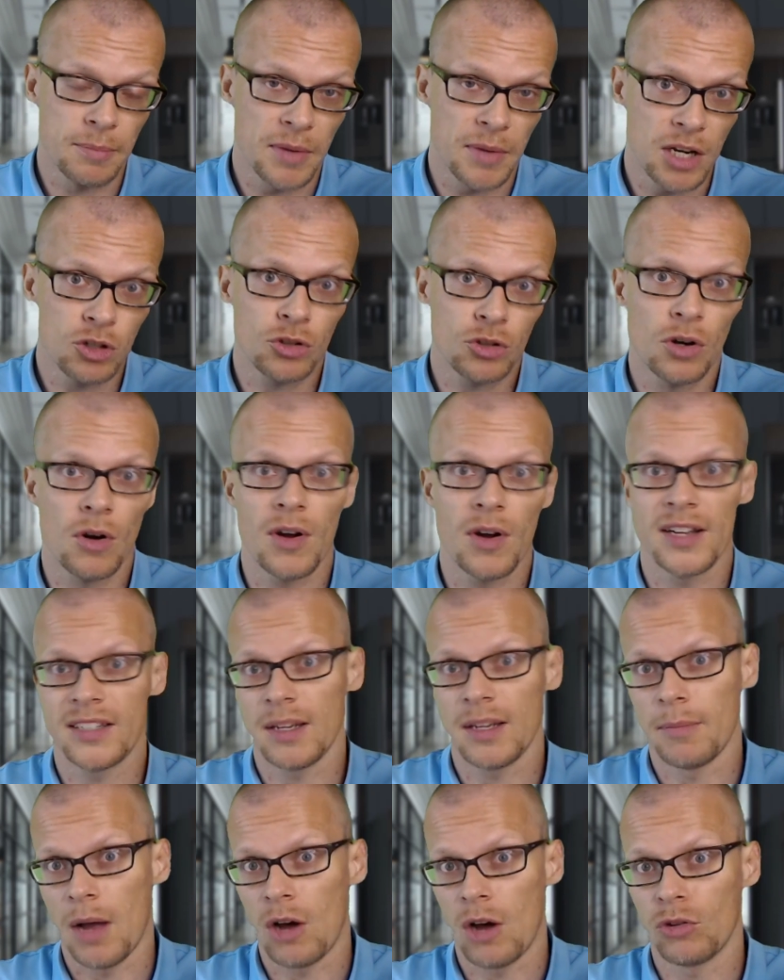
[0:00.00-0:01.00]
intro and
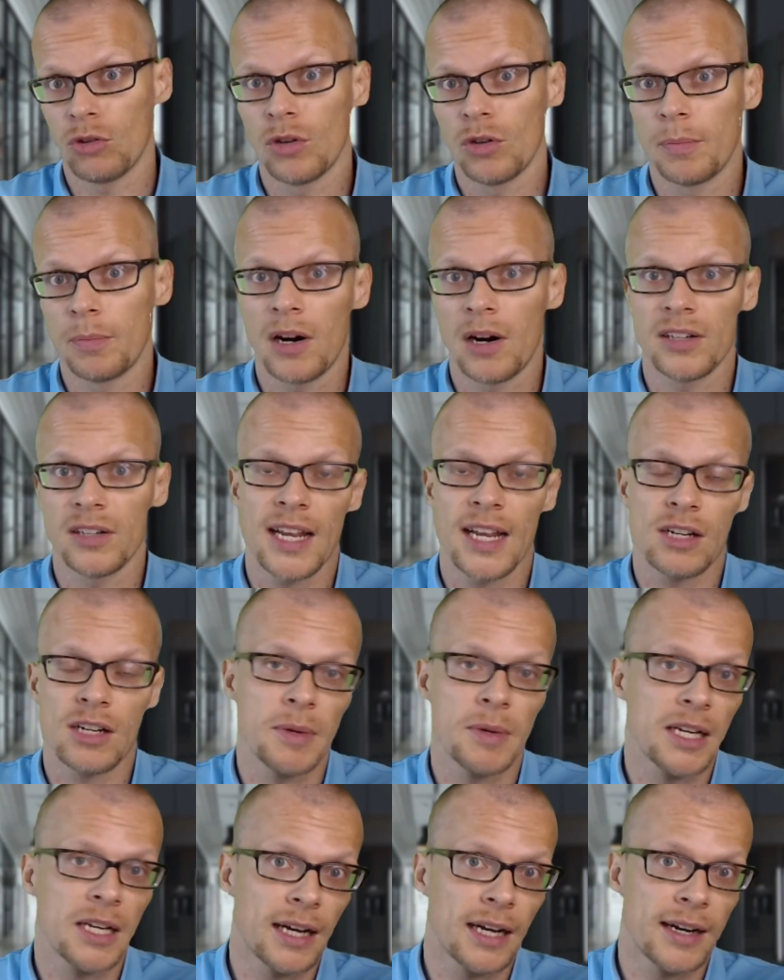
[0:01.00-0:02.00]
some outro parts had to
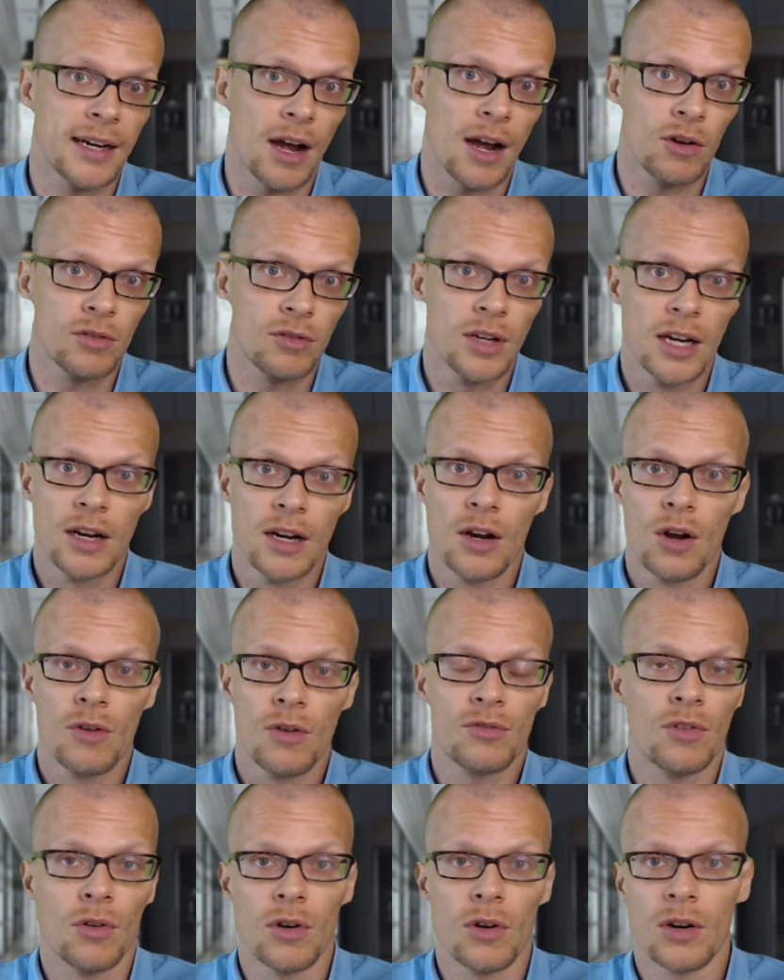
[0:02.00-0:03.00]
be cut out
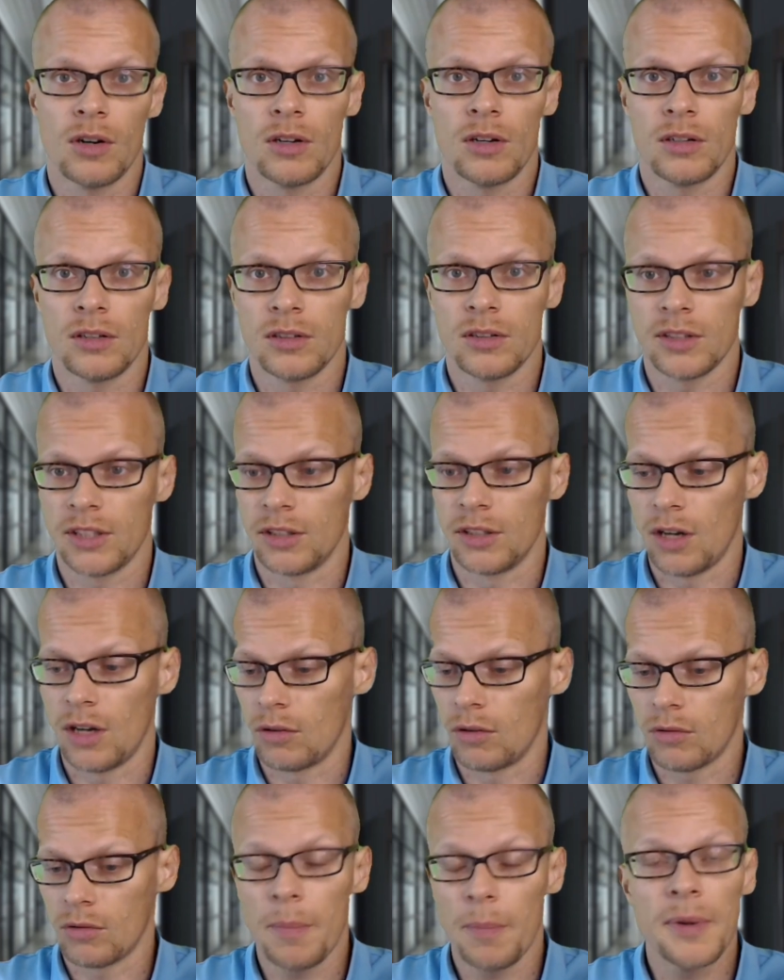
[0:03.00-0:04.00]
for,
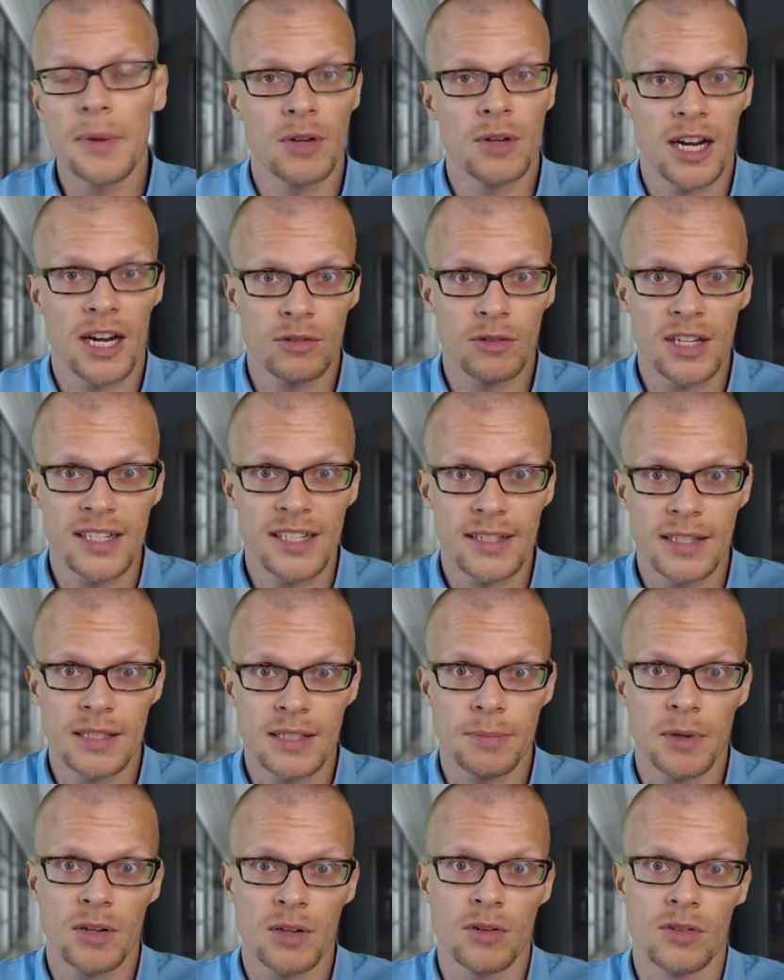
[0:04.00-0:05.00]
copyright
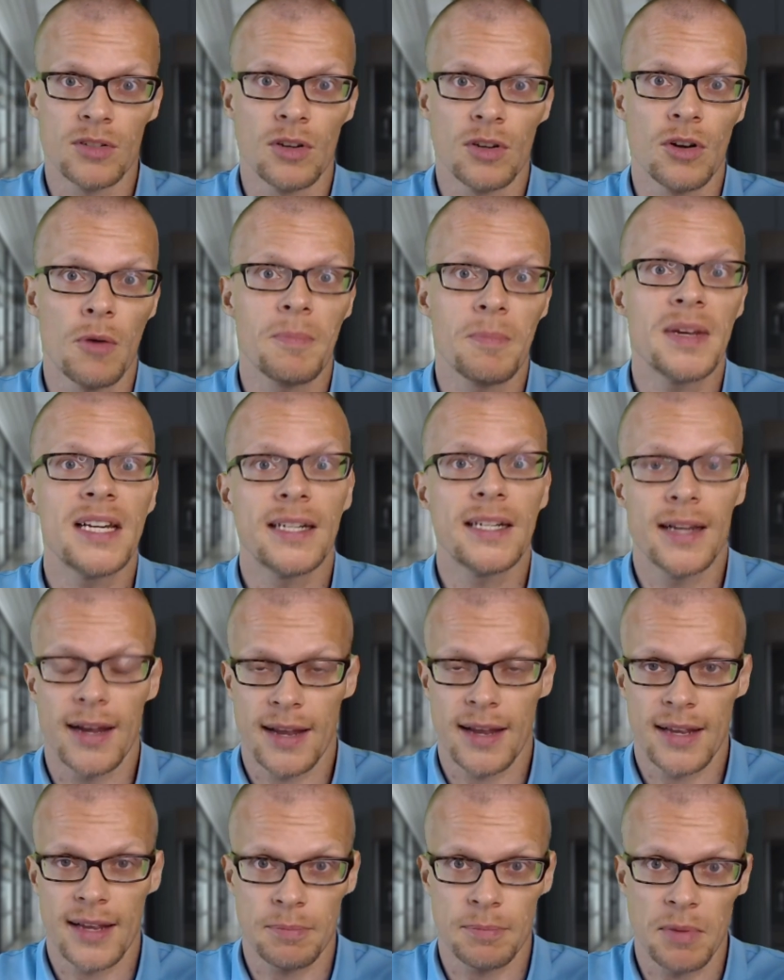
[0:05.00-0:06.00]
reasons, because, media
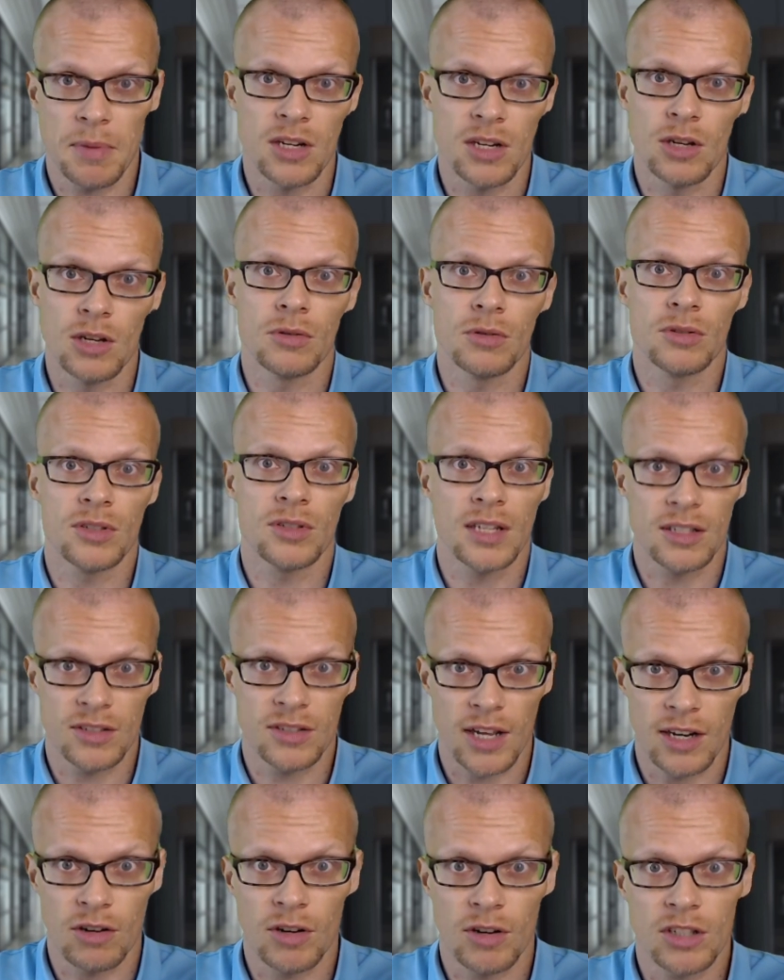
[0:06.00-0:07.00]
has been used,
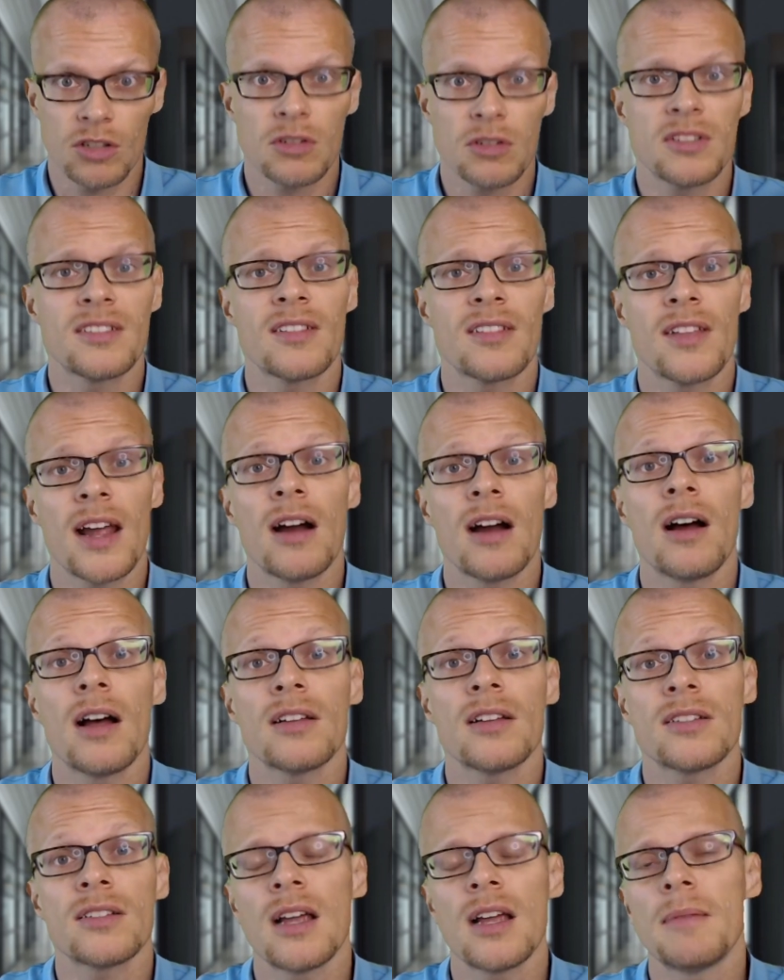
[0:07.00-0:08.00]
etc. So there
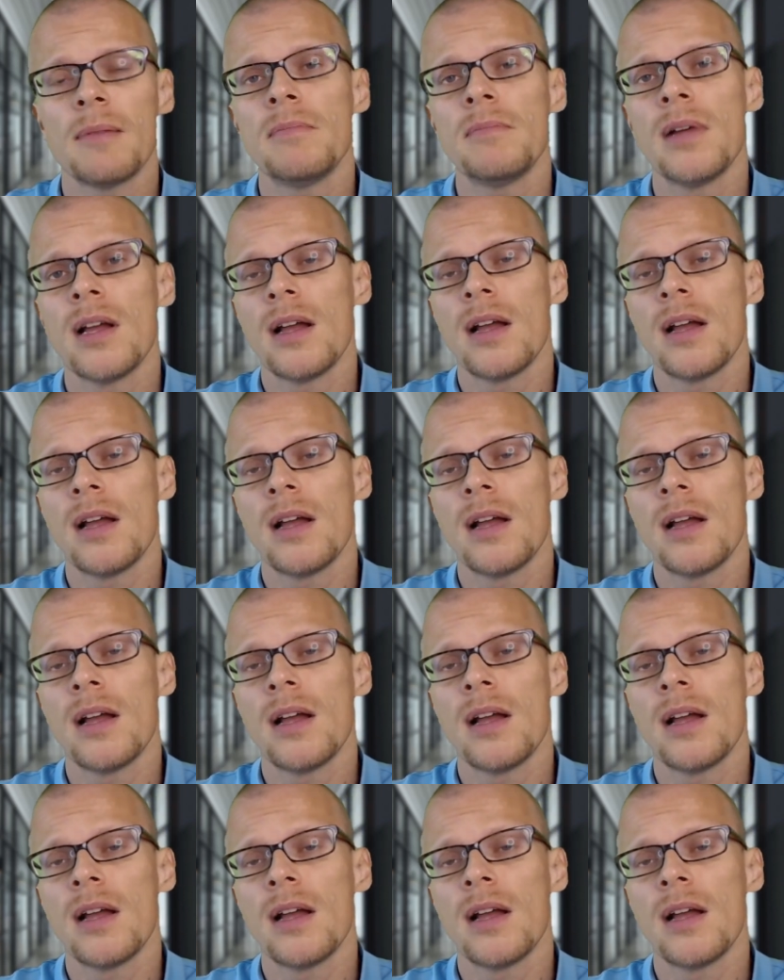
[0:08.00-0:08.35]
are some